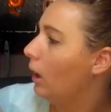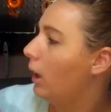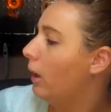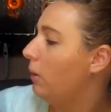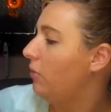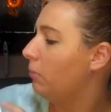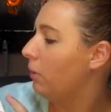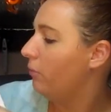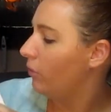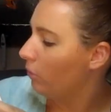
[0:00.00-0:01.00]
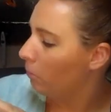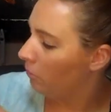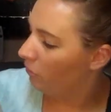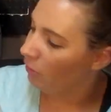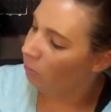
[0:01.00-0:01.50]
I have some info
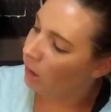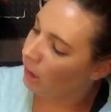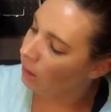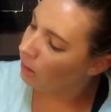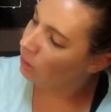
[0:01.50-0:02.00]
from my